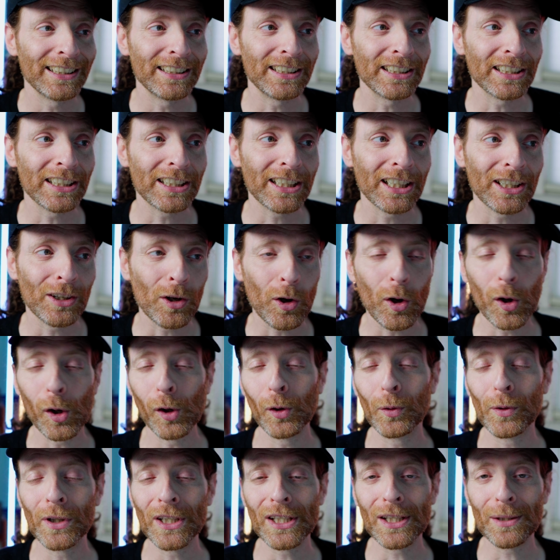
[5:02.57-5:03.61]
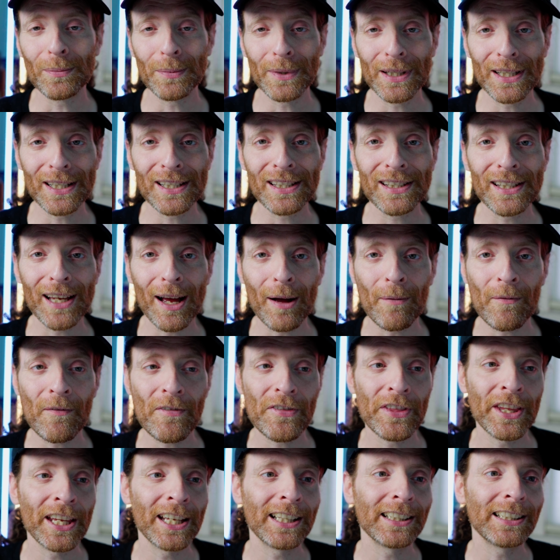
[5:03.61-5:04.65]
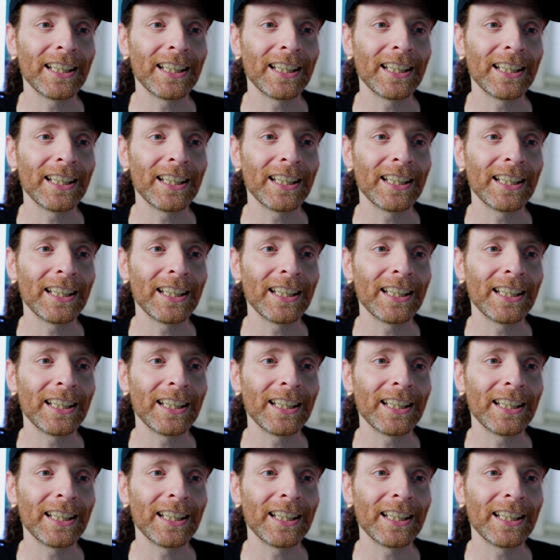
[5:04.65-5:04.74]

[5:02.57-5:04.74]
there can always be something